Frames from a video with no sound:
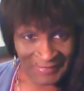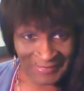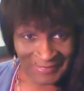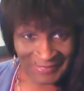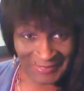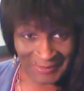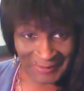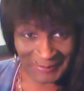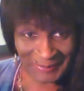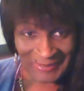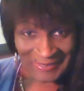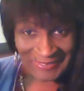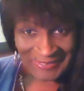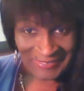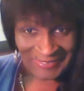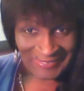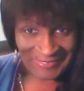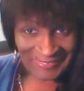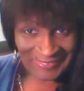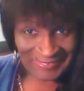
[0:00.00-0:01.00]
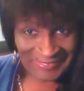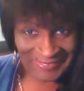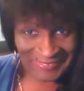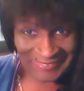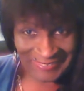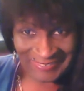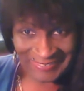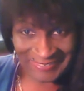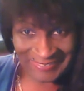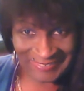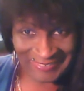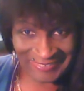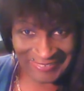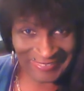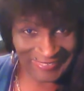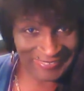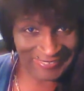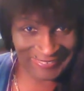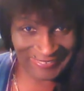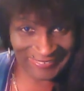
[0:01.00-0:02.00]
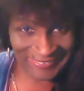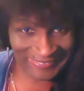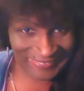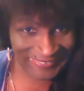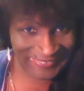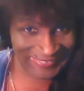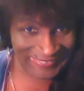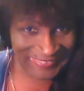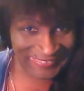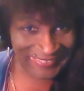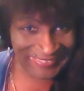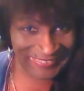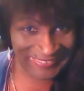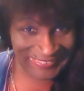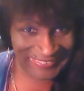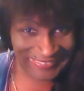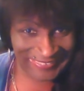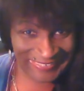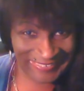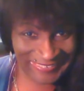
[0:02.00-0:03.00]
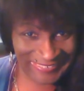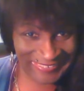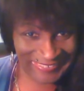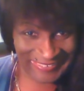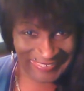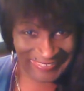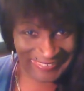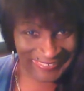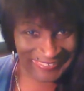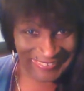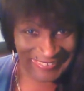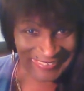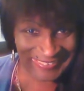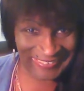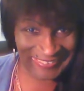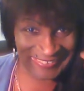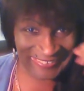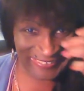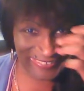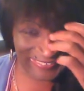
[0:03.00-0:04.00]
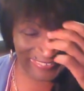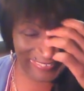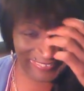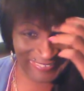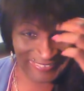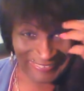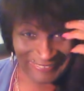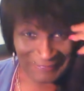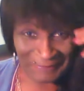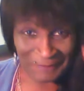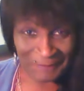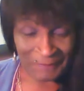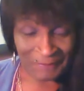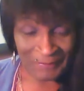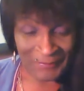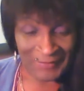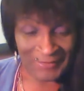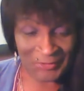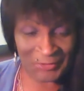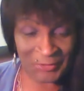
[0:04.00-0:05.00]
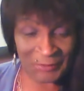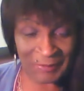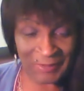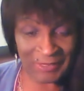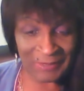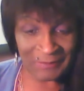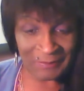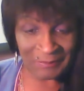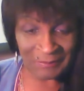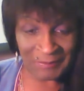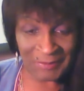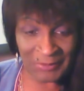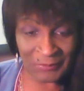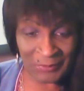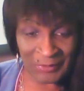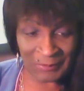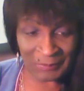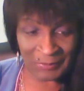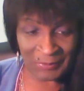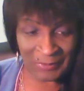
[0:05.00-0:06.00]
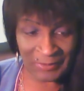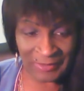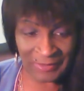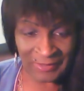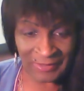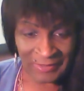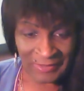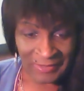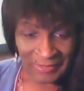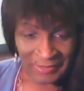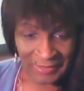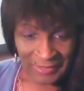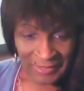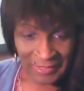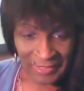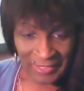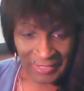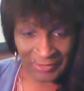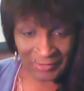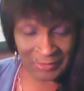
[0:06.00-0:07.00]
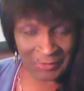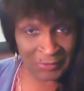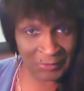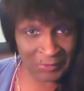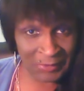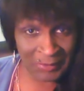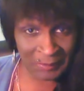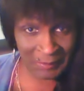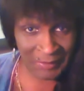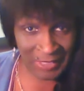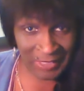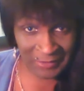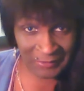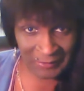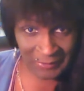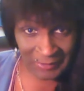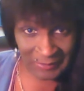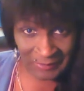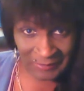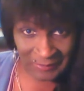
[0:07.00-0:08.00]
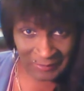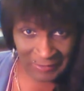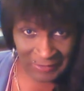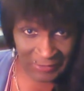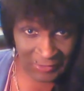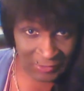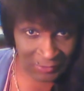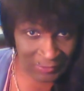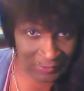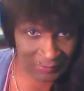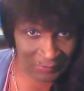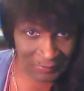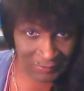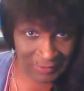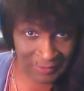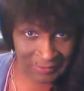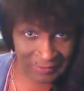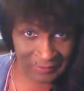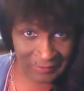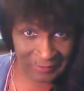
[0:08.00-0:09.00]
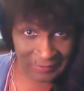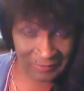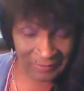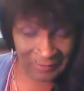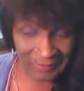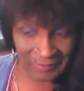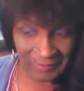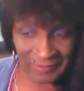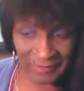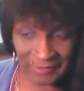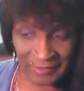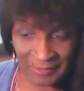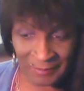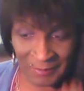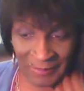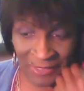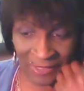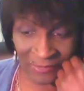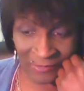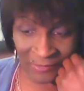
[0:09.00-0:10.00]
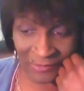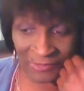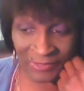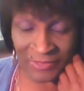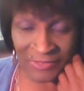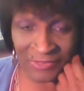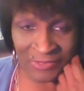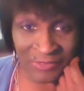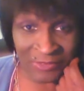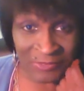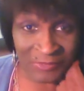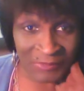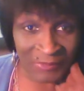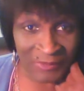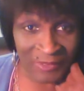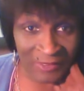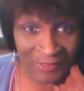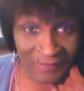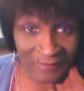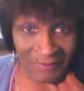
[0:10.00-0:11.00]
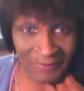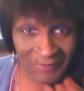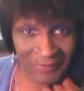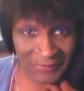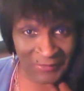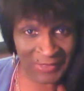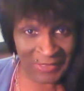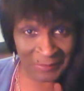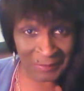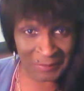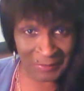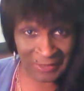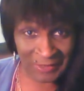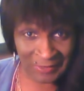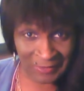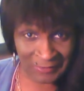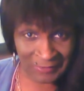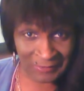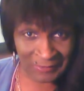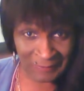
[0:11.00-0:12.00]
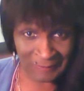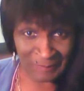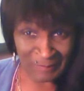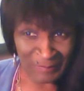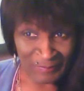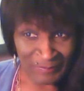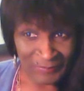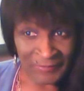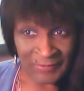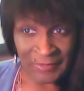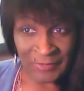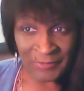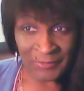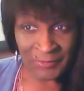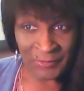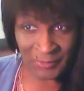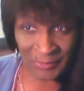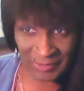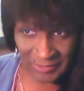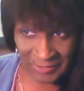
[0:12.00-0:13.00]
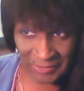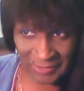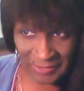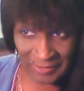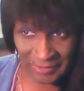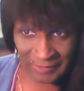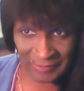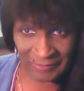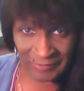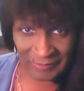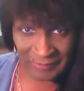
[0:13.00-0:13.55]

Oh, my nails. You say it's not good. It's not good. Usually by the midweek point, I do a moderately hard run and a moderate distance run of 8 miles during the day,